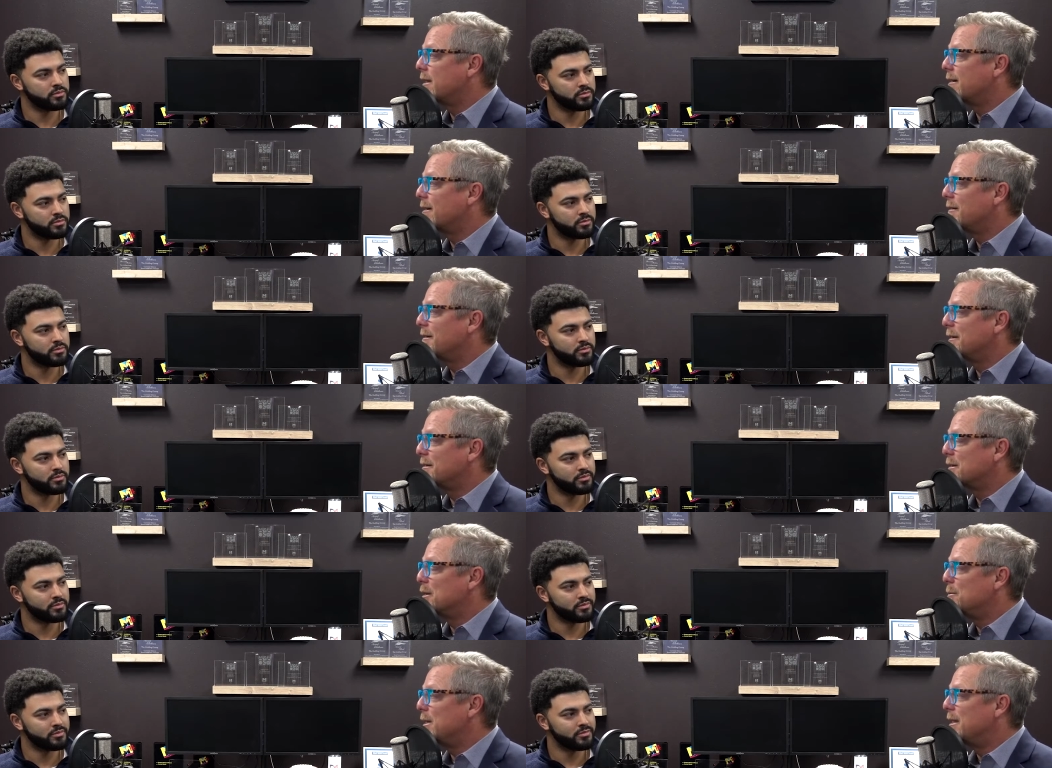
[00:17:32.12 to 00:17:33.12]
Speaker 1: uh, it's
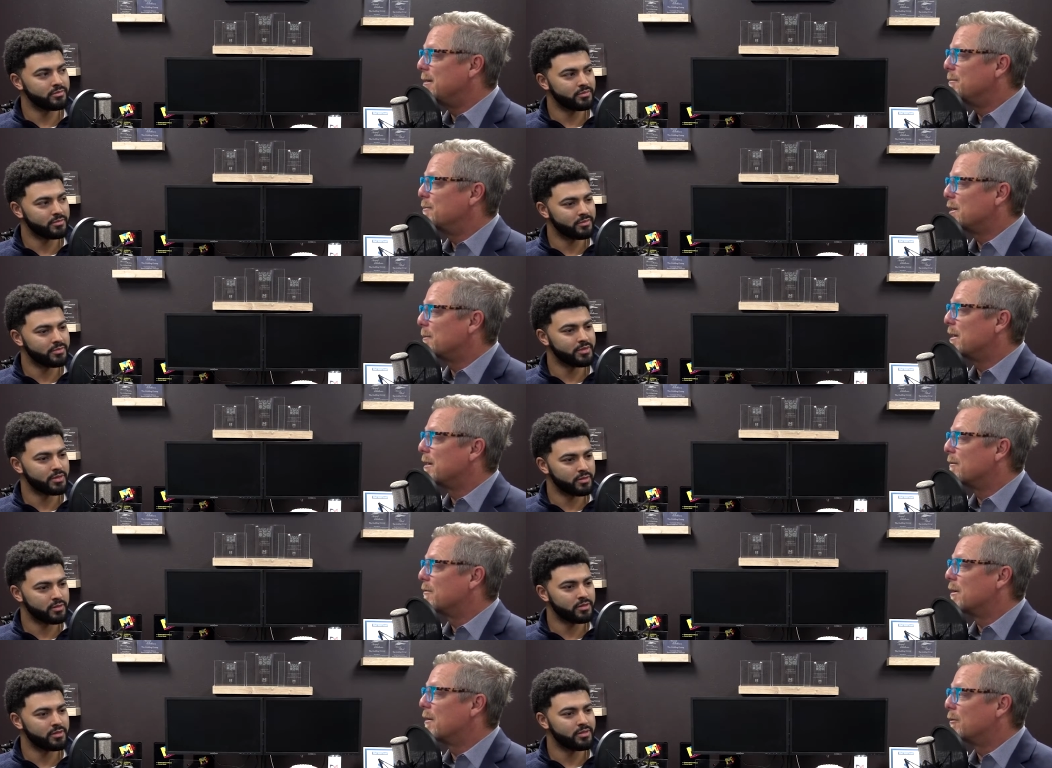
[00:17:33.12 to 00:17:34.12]
going to be something
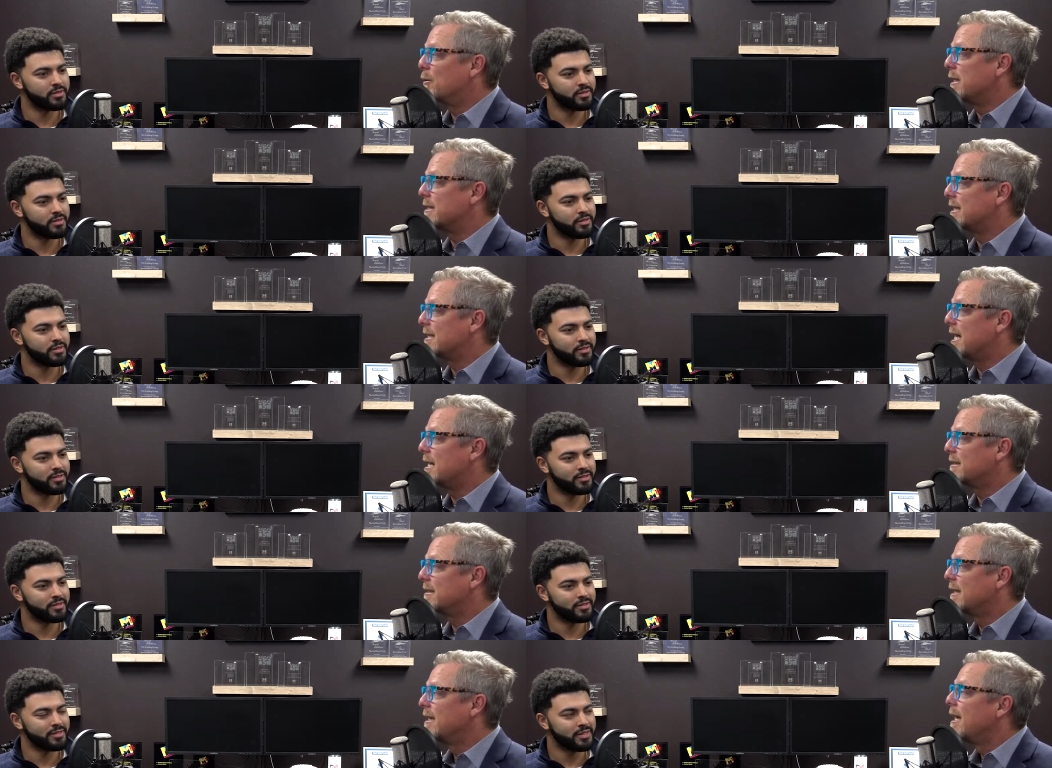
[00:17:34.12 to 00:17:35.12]
of, of great
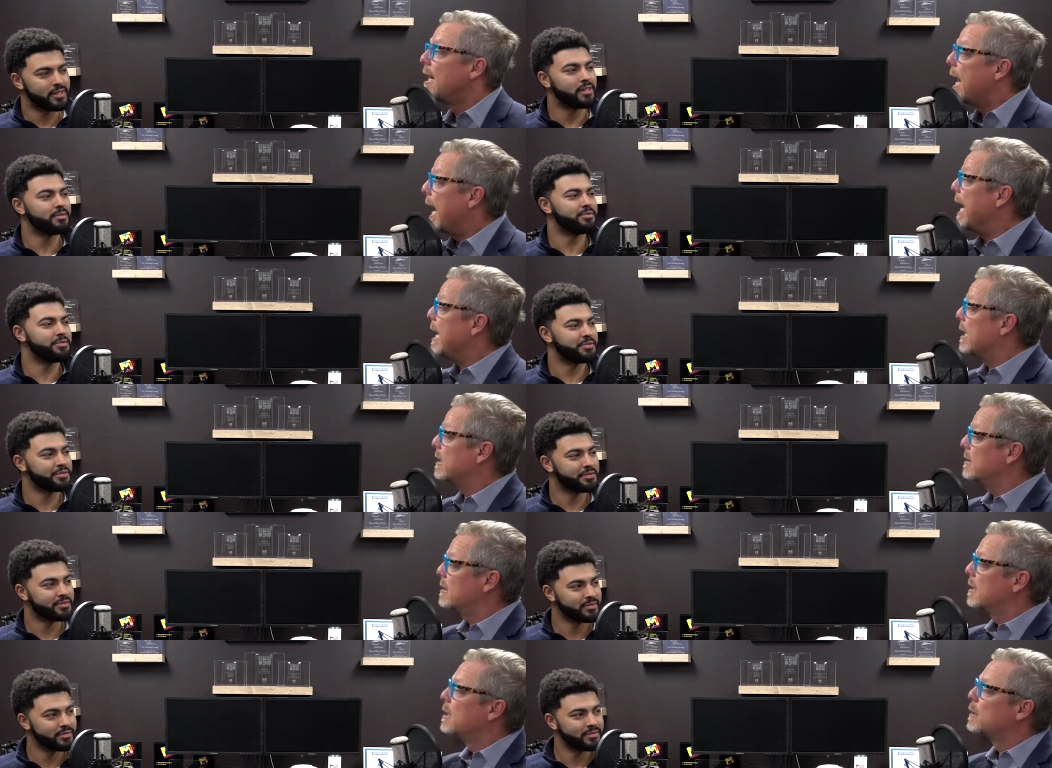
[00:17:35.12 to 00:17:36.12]
success. Yeah.
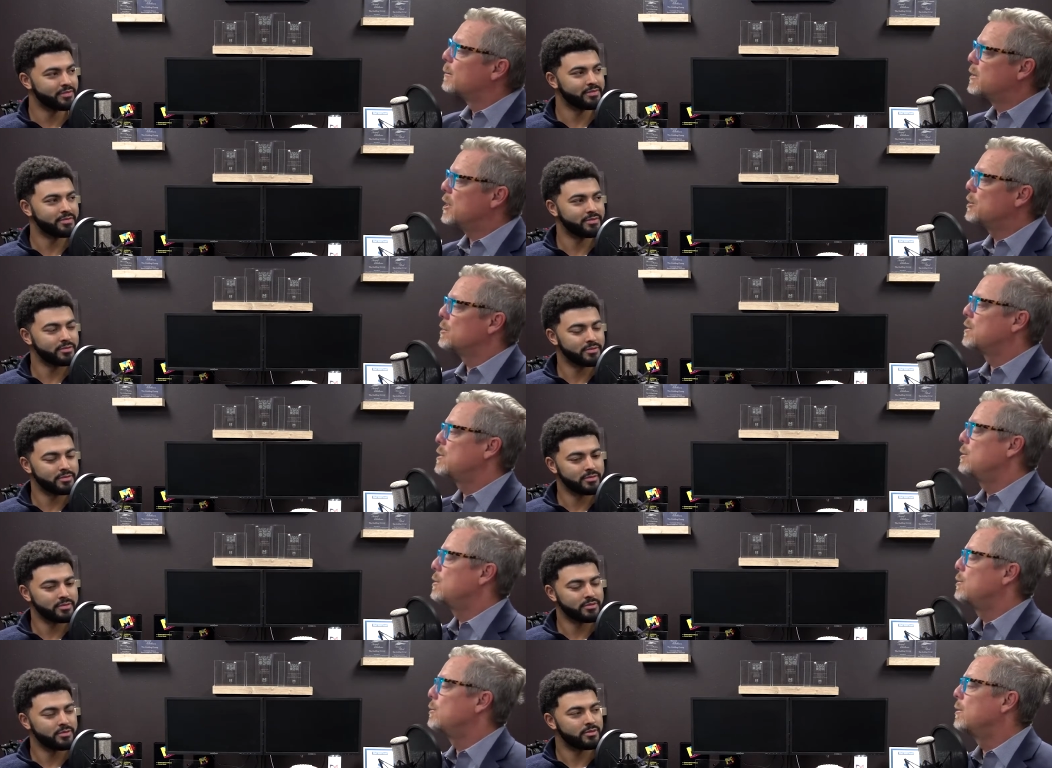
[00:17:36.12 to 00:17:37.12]
And the potential
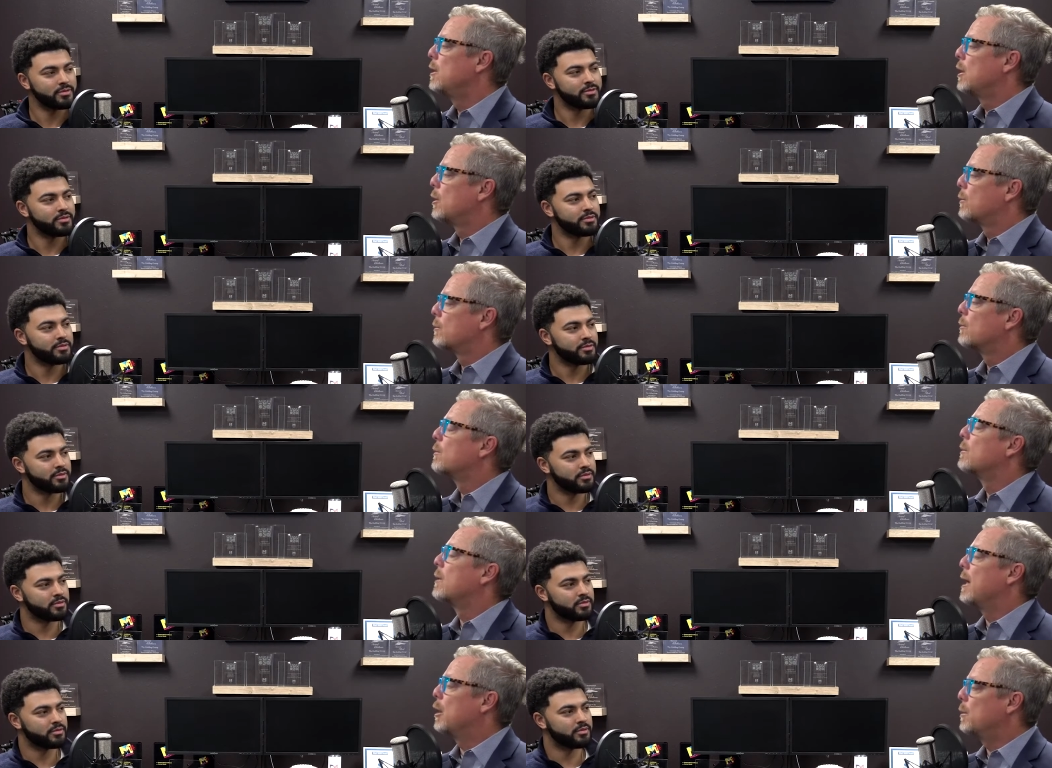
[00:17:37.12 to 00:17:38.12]
to
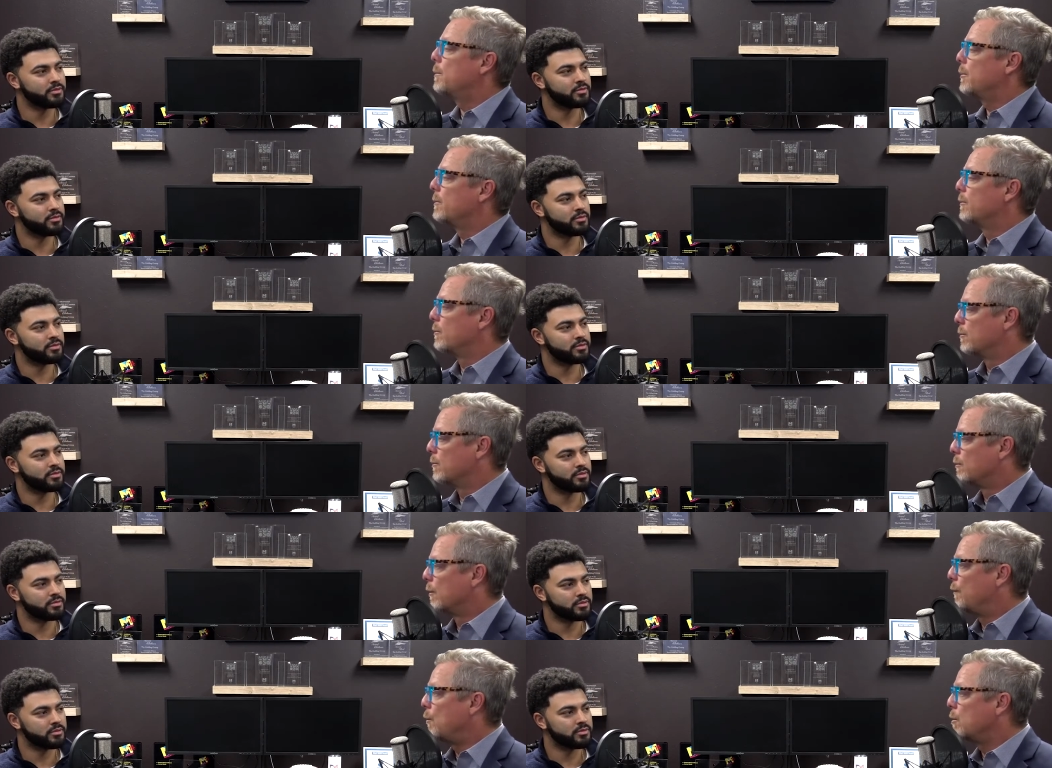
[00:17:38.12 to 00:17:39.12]
help
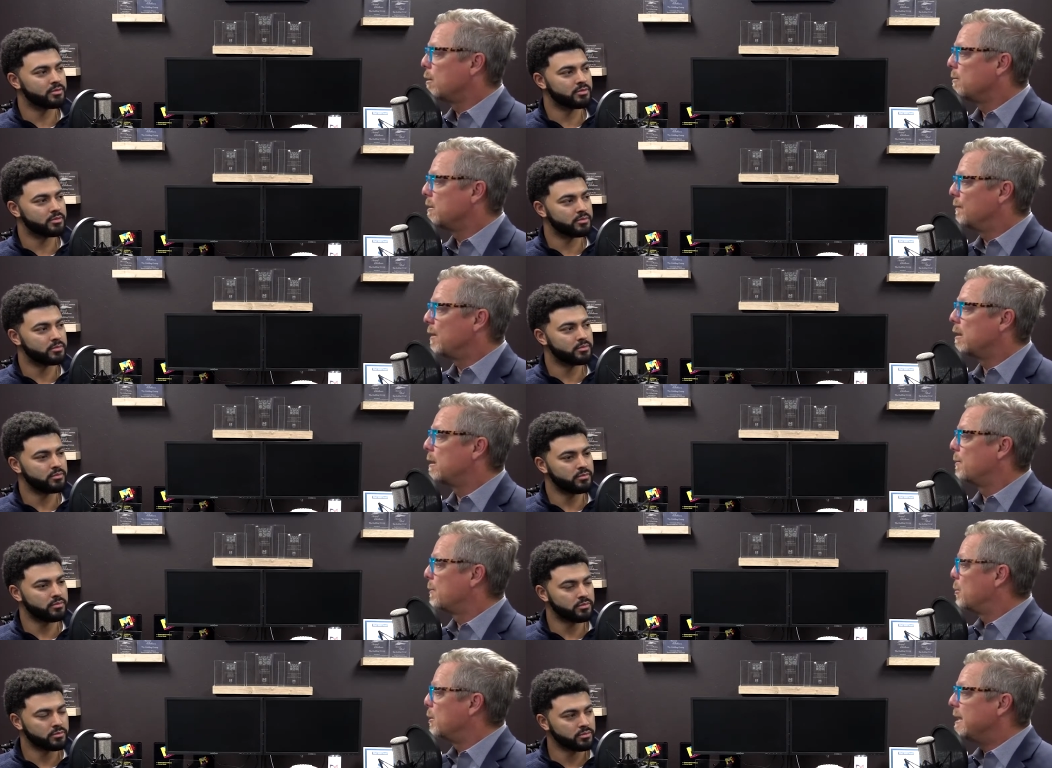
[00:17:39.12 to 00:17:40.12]
reform,
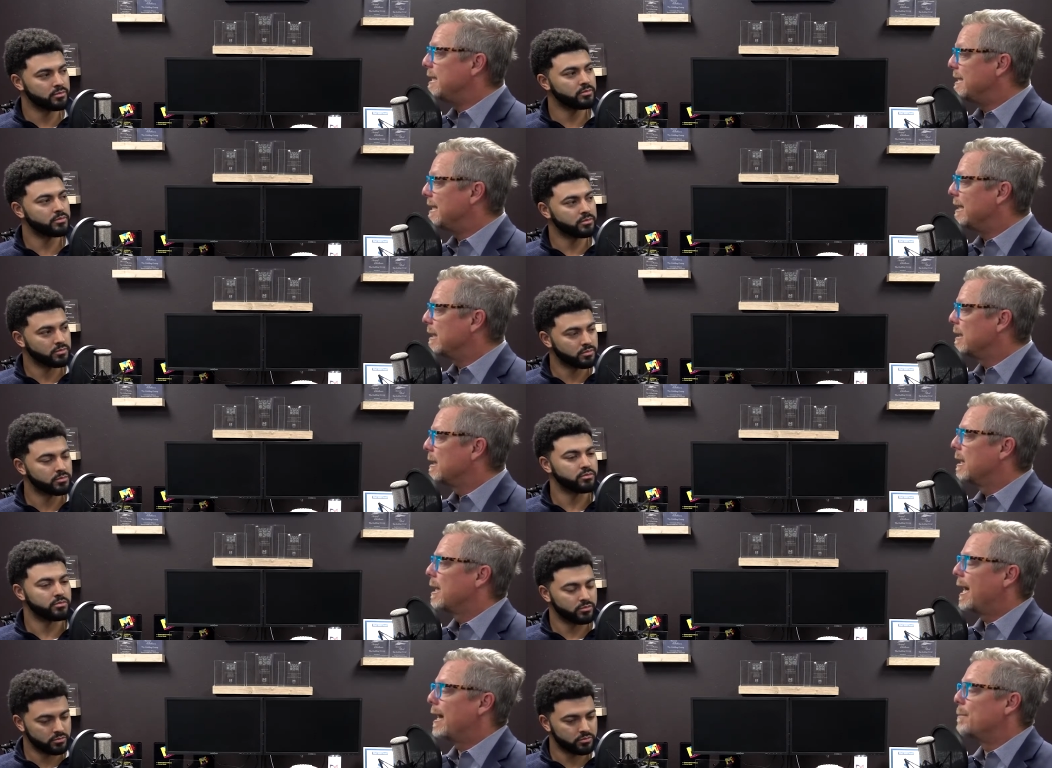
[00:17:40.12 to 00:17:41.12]
develop policing,
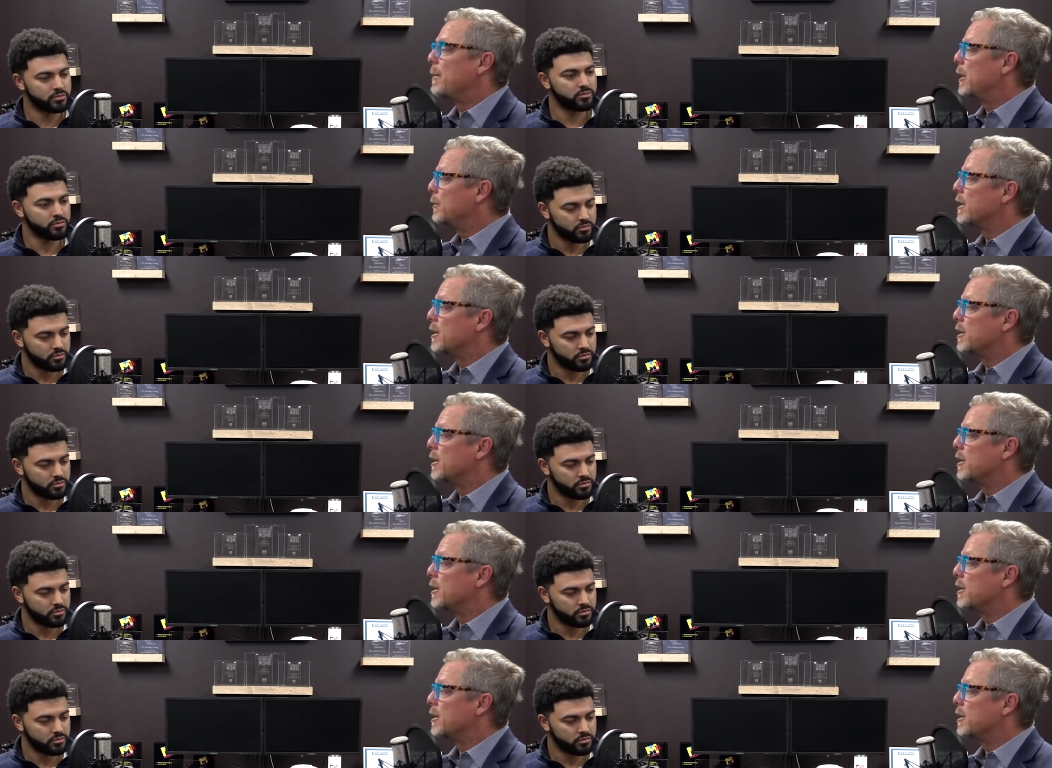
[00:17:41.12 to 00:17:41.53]
and better